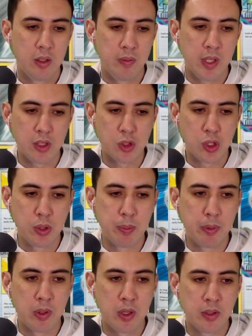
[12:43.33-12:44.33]
We can
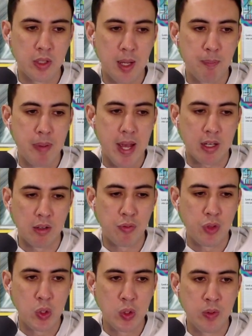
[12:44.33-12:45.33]
super rod and get back a
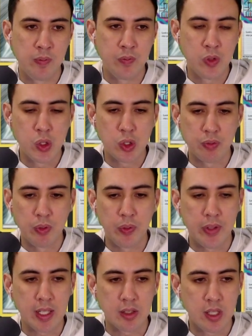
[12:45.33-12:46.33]
few useful
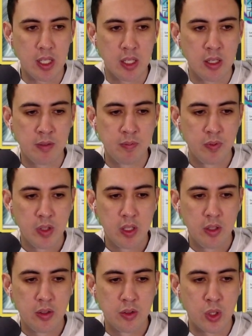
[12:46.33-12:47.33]
things here.
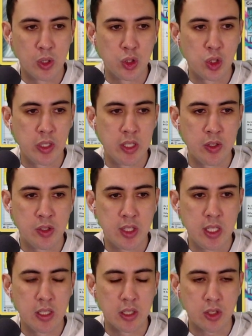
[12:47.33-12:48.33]
Dodrio,
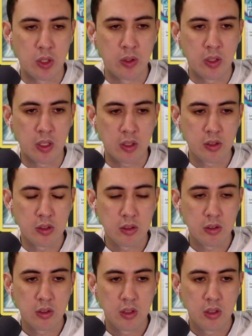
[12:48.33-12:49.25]
Steelix, Onix.